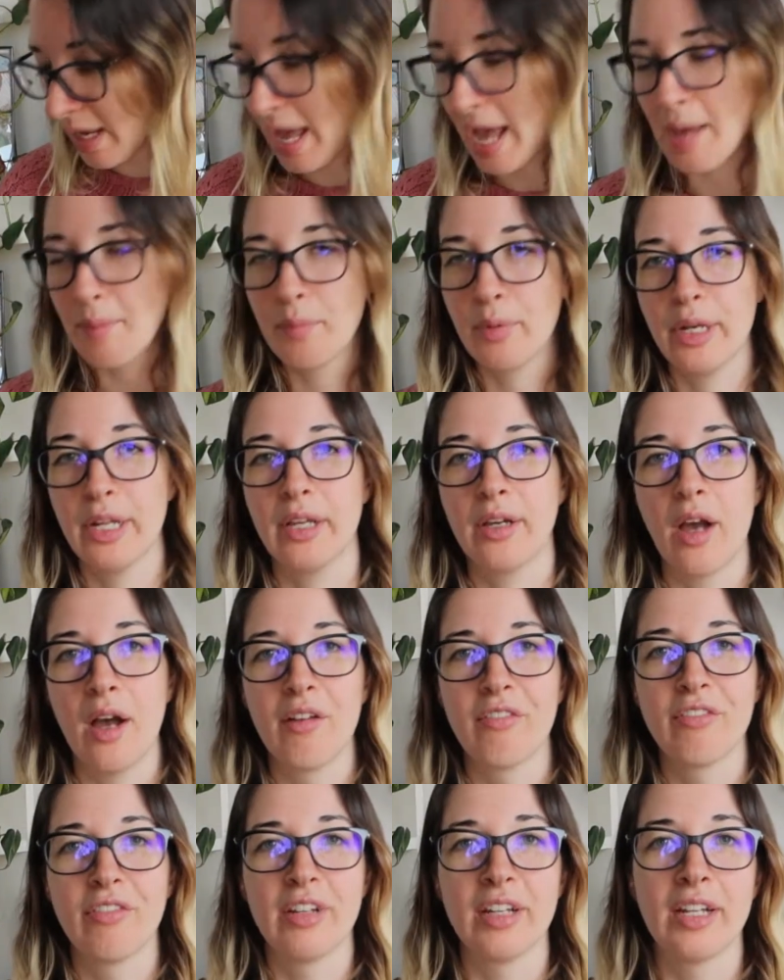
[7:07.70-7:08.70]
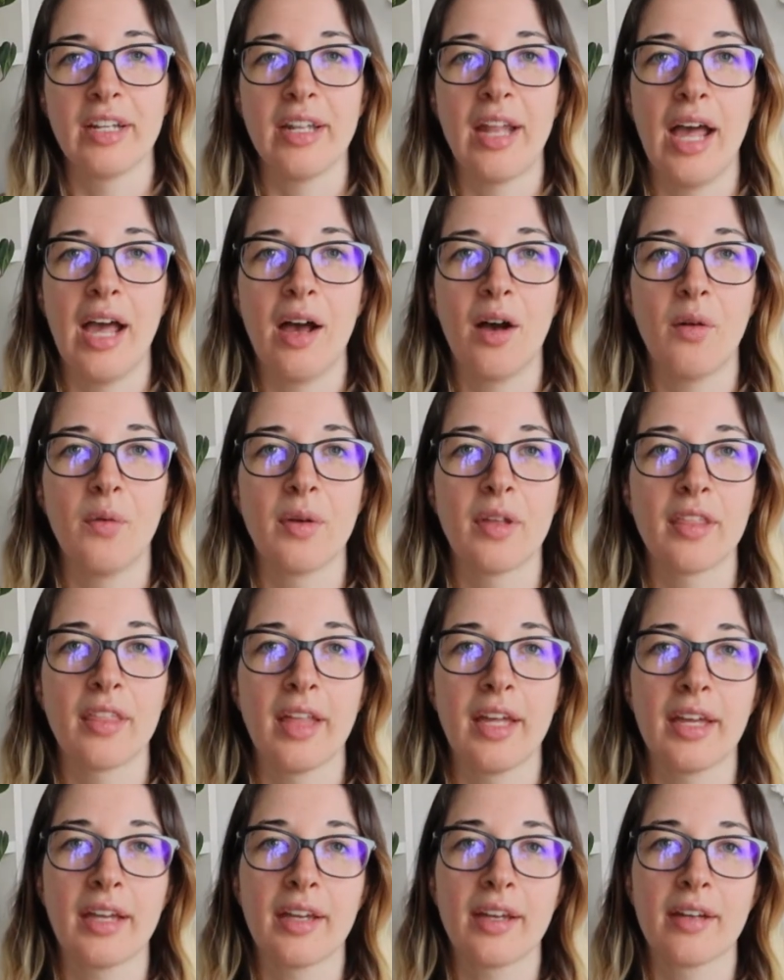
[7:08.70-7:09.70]
I'm pretty confident now with
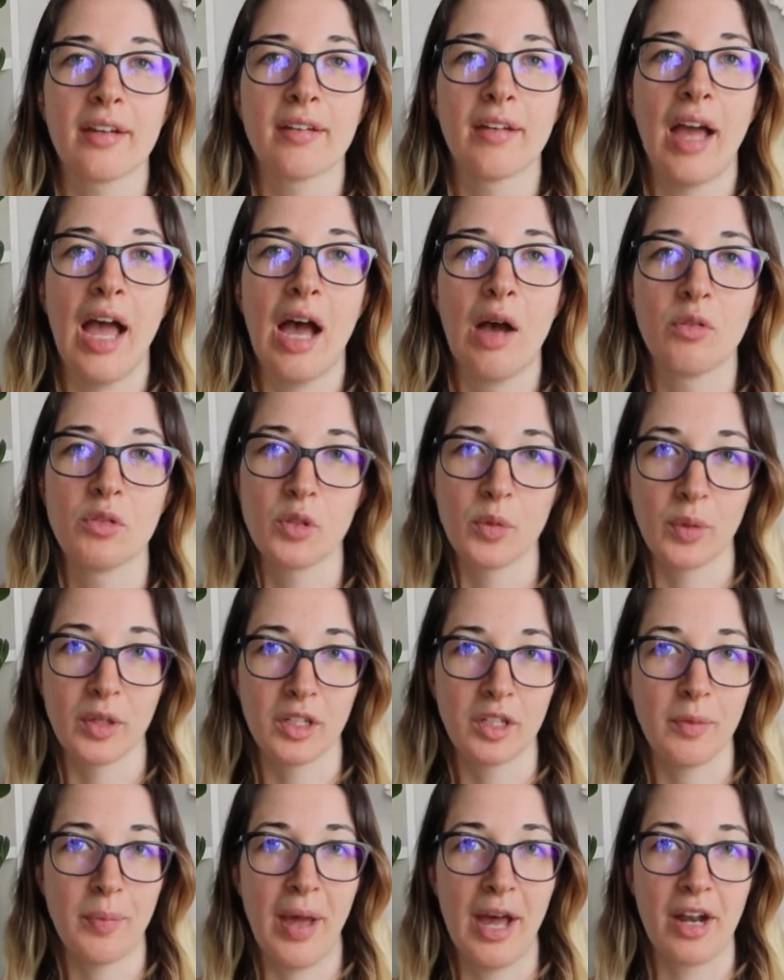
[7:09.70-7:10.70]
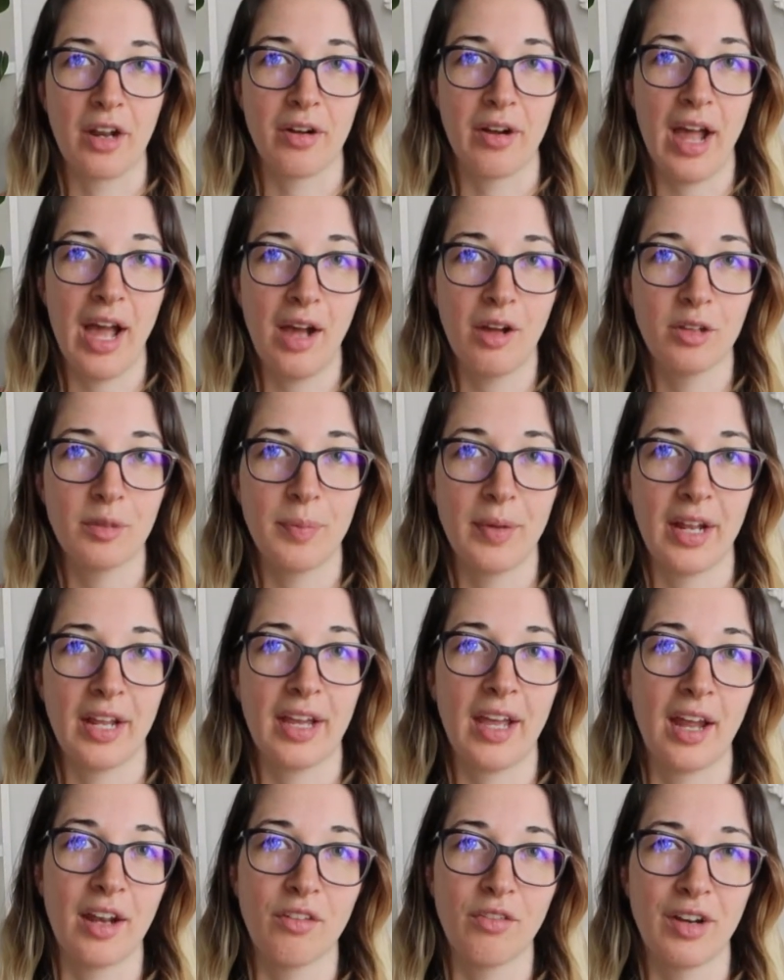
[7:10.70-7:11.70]
like how to work the pattern out, but I
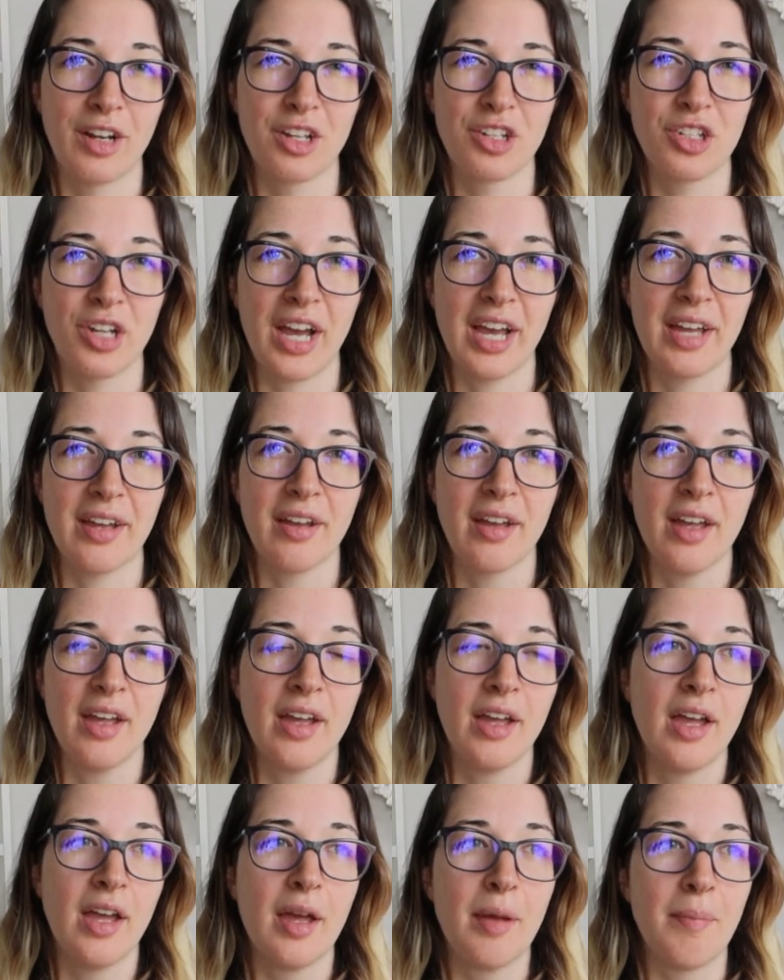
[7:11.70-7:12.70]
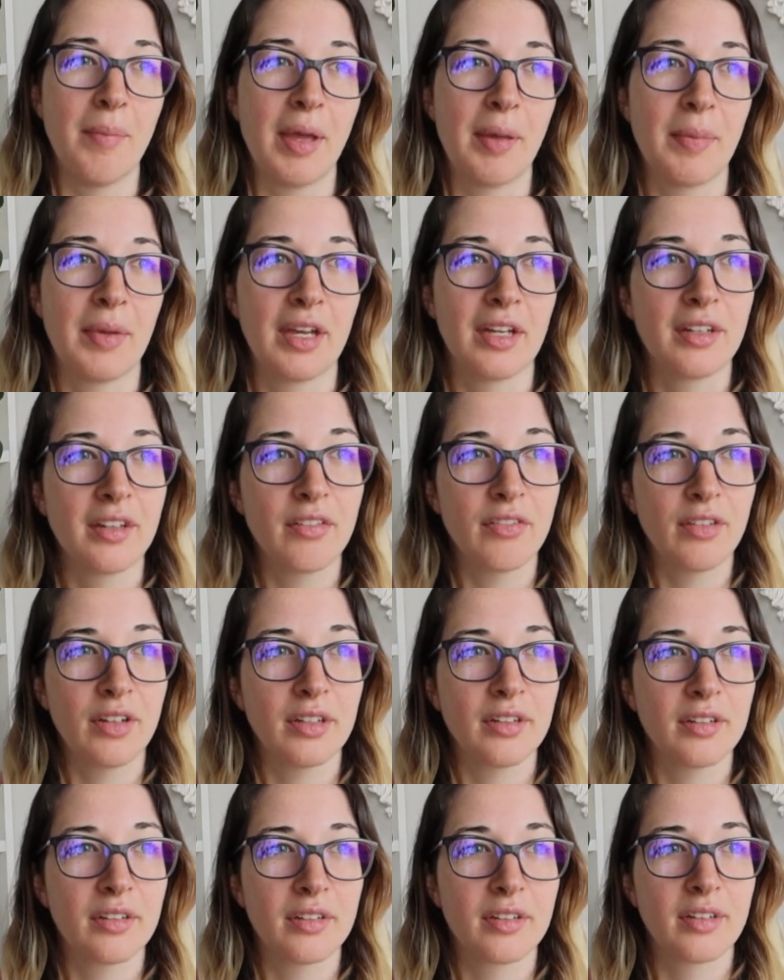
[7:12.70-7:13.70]
kind of want to try maybe a
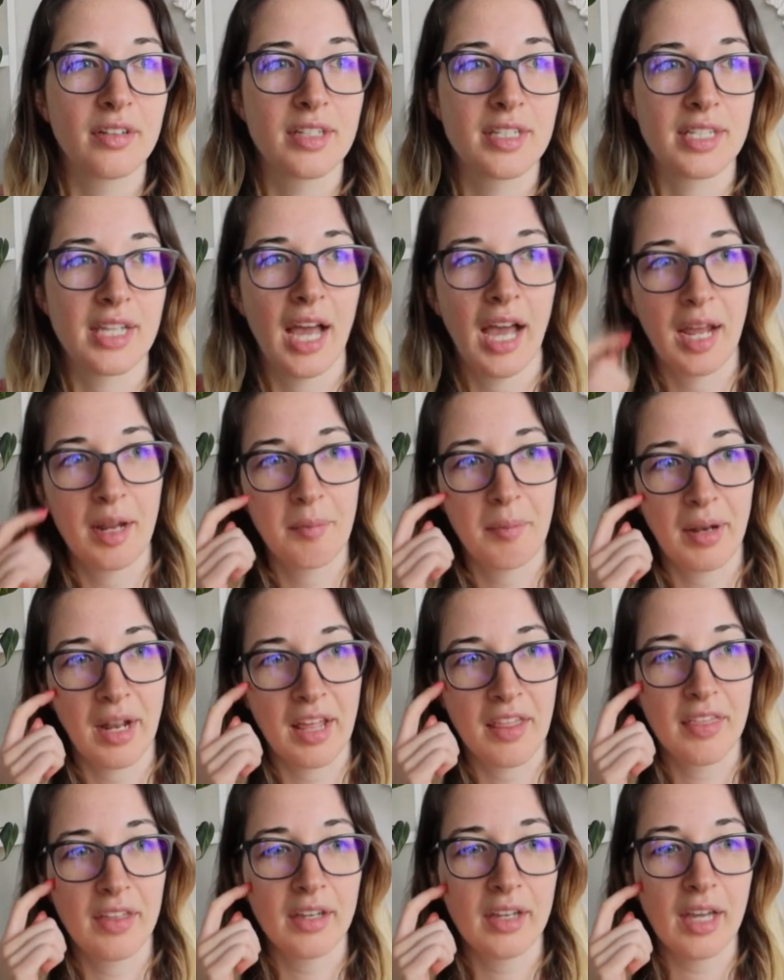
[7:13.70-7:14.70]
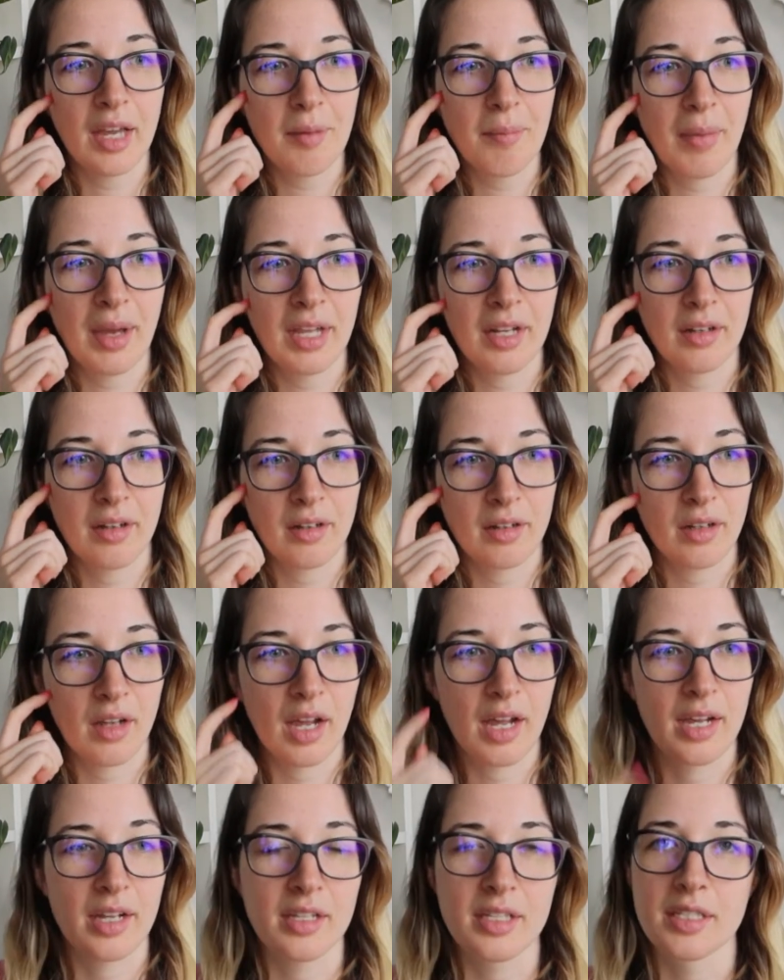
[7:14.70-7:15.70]
different design. But I think I might
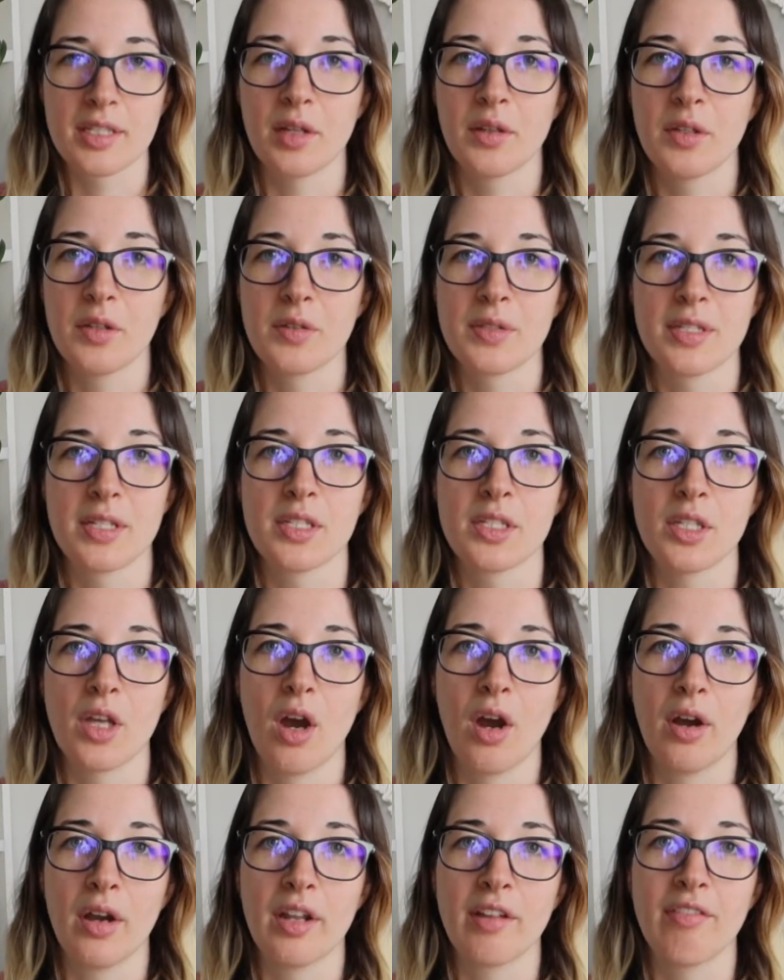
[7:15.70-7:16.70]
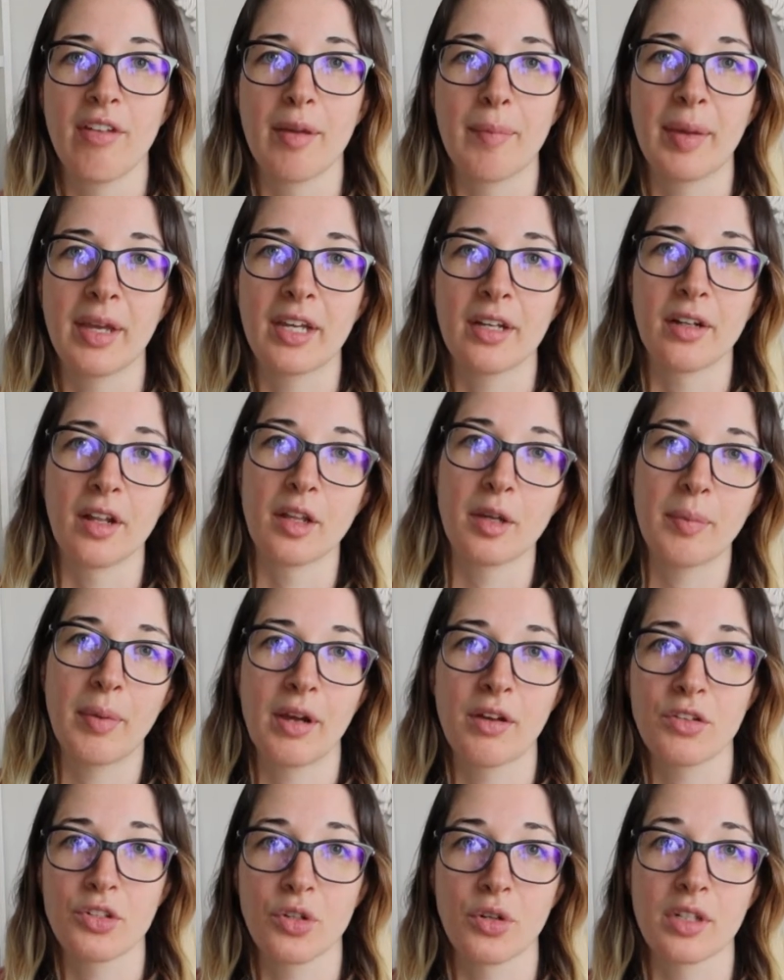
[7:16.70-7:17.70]
still use this yarn if I make another
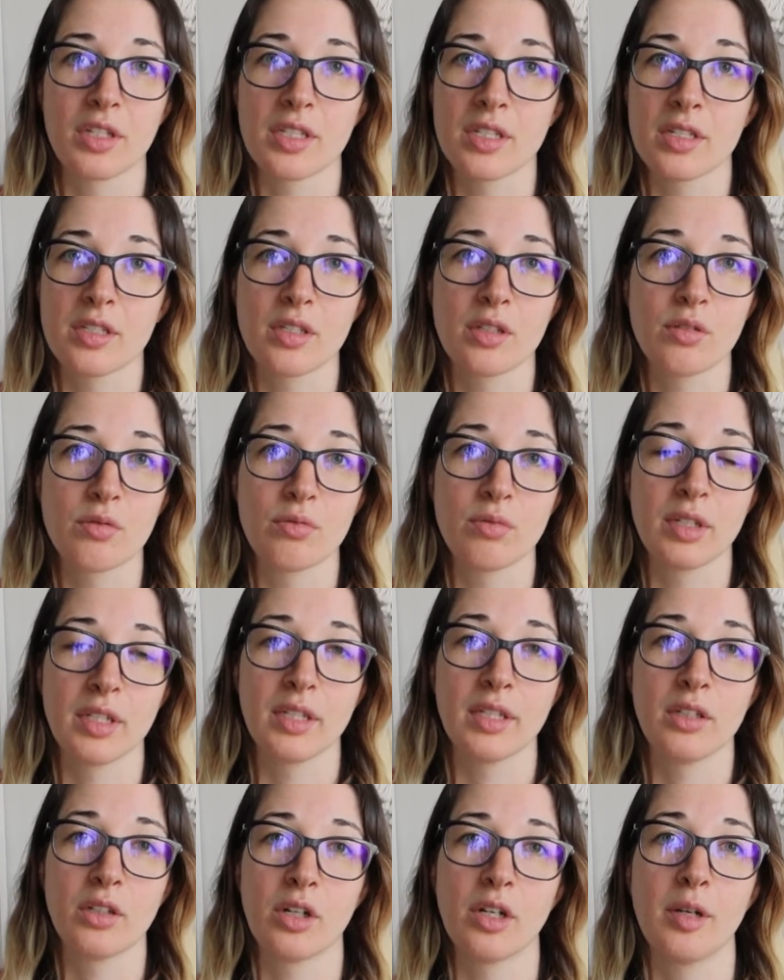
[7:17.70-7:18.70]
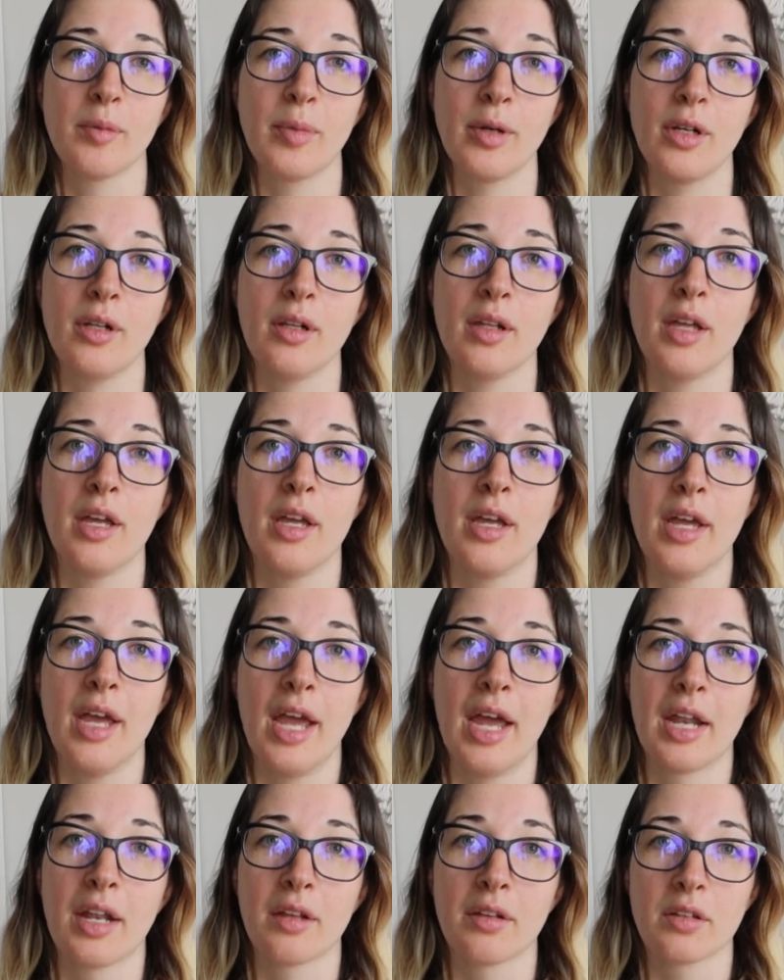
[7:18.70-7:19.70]
pair of shorts because it's really durable
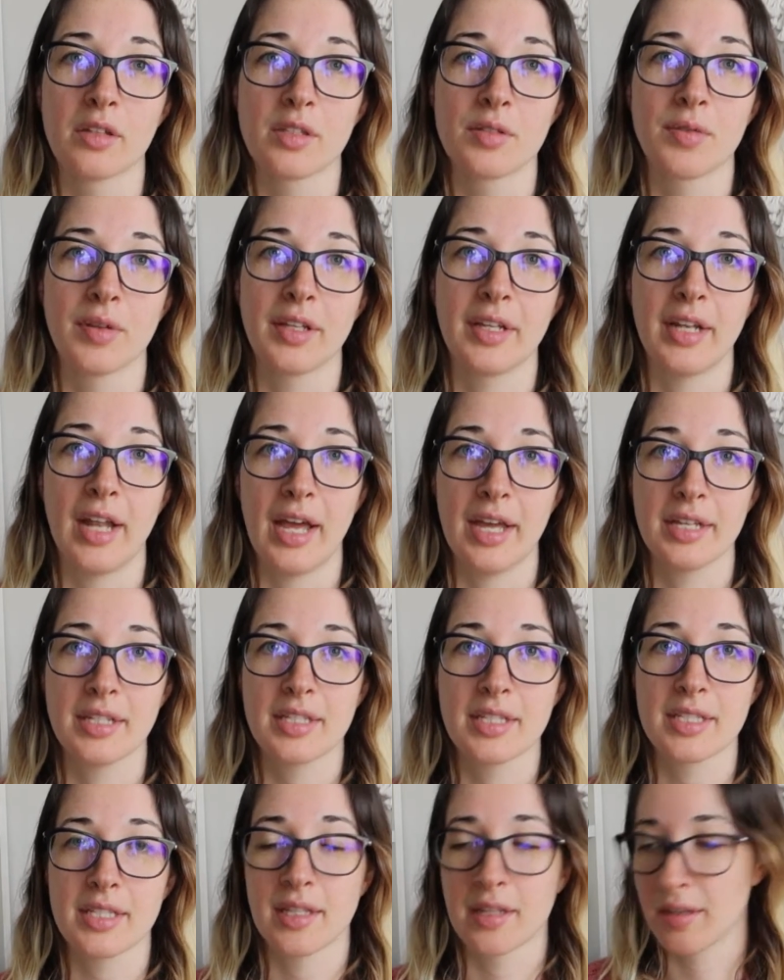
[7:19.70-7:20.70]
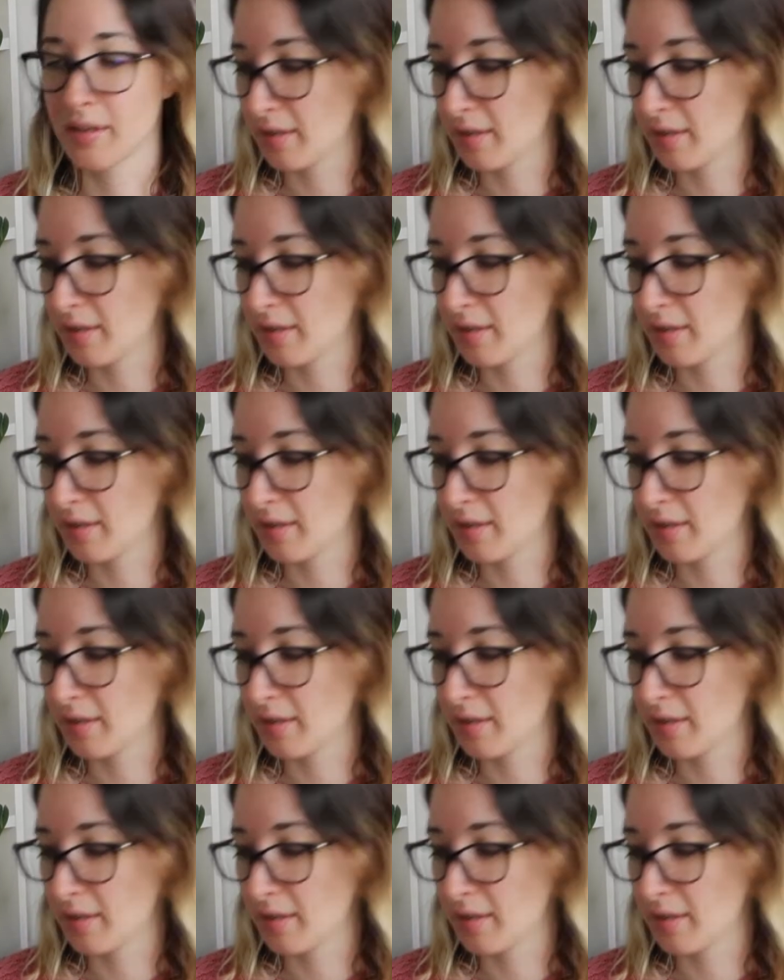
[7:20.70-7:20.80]
and it looks really nice.